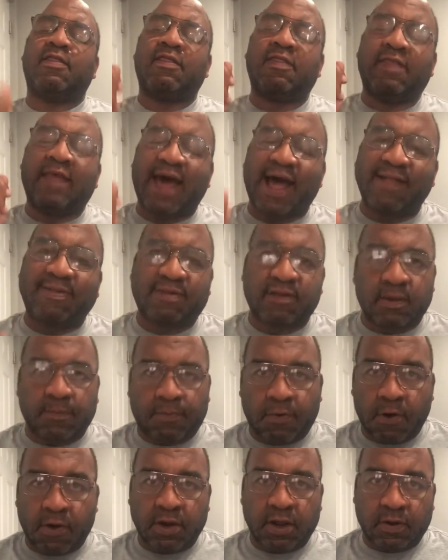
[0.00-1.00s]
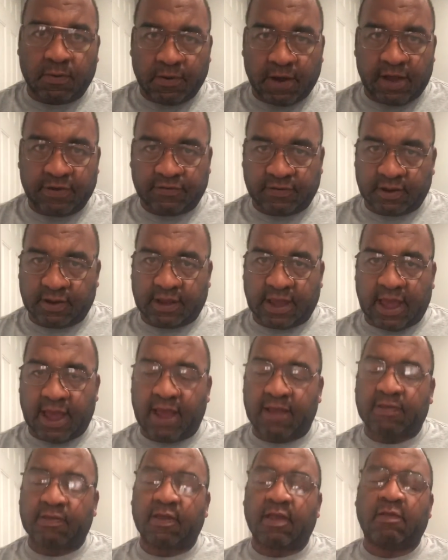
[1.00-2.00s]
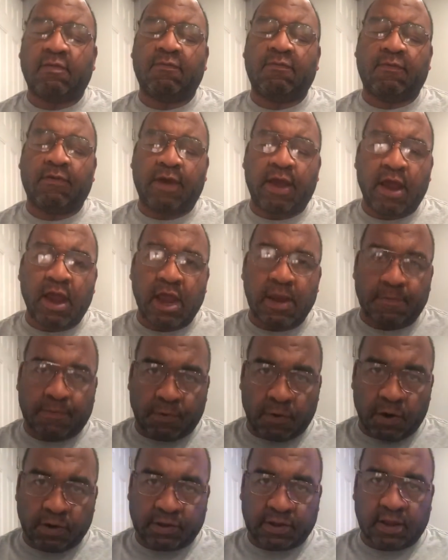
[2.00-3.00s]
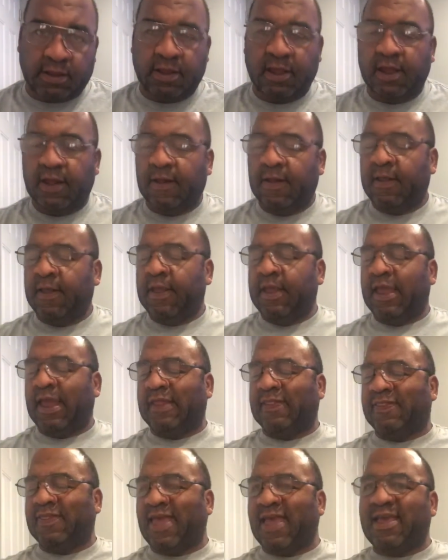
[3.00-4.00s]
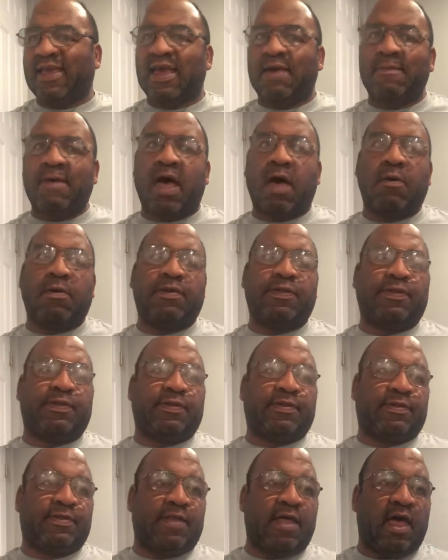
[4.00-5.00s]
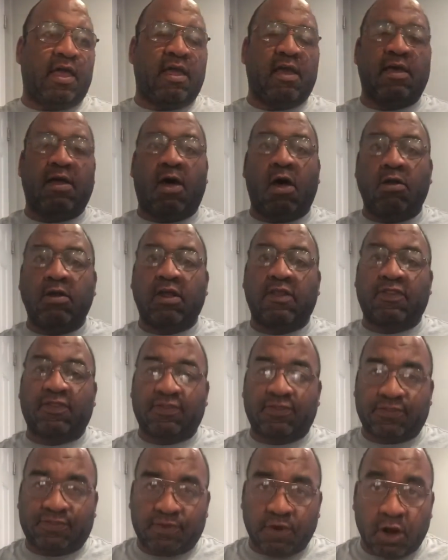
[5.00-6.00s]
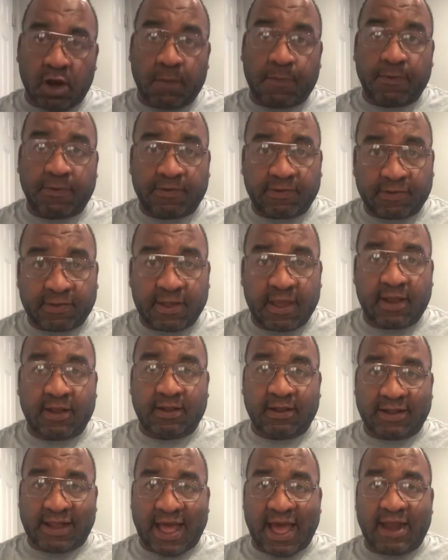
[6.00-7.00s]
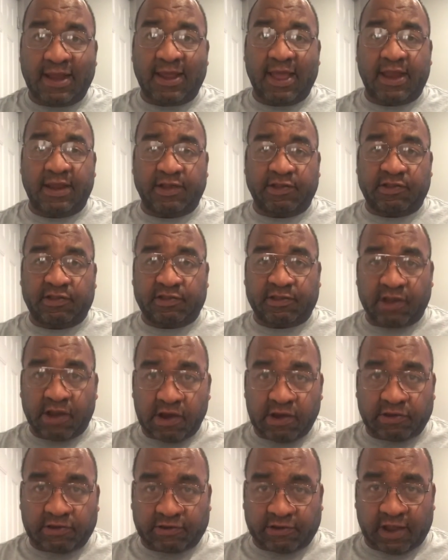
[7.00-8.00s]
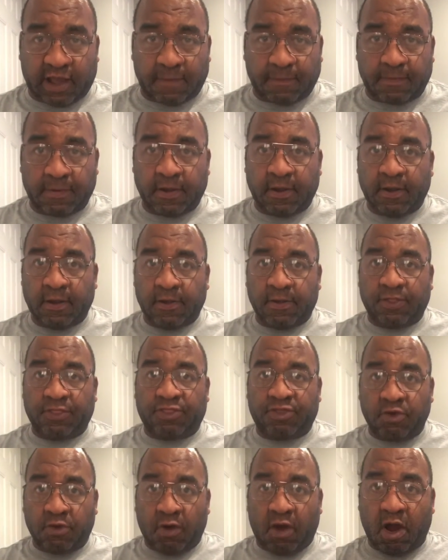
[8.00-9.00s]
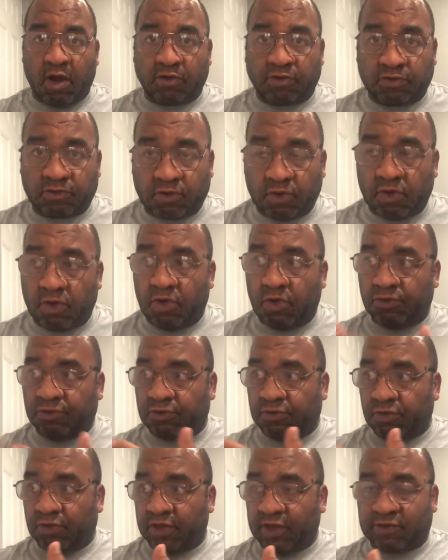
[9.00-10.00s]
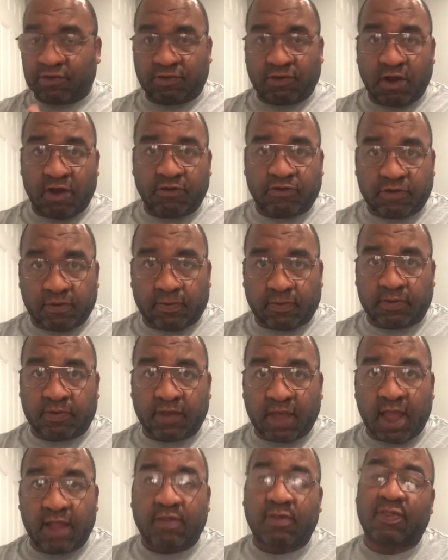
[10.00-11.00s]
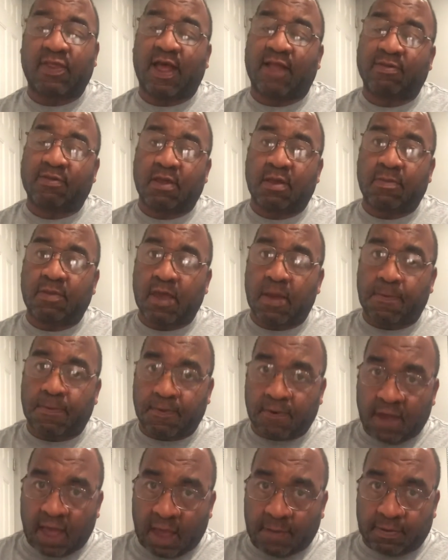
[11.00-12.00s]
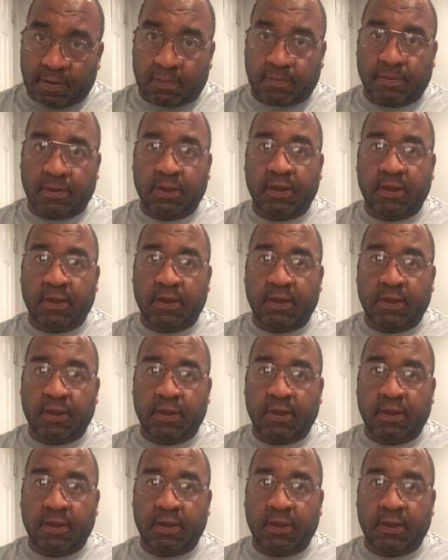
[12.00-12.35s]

That's an important question, guys. It's very important. If they come out with tell you only 30% lend an externship through our school to the externship sites, that's going to be a problem.